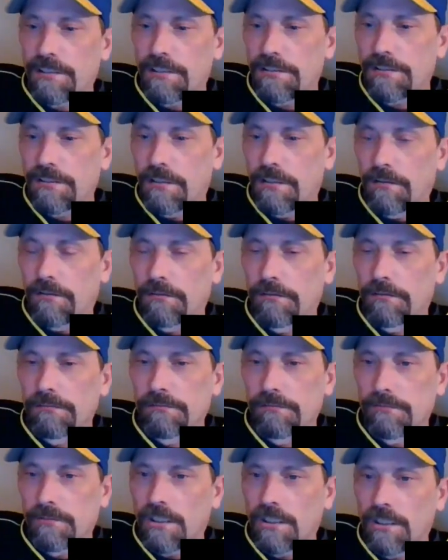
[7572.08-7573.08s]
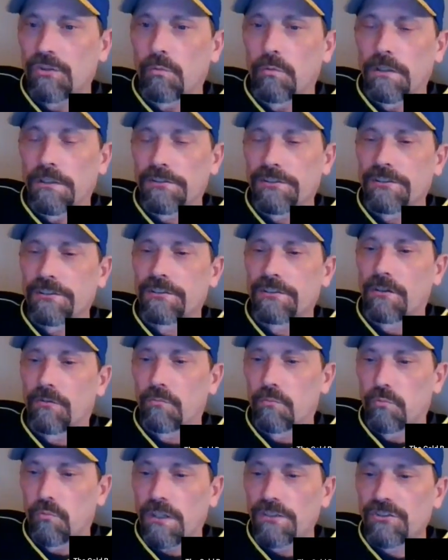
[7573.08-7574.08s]
is, though? Russell Wilson
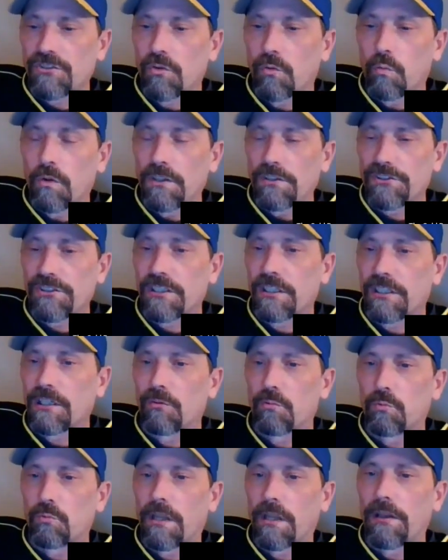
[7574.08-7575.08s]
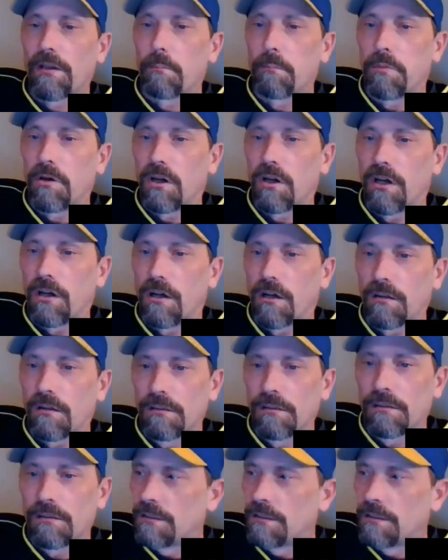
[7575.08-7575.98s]
can run the ball.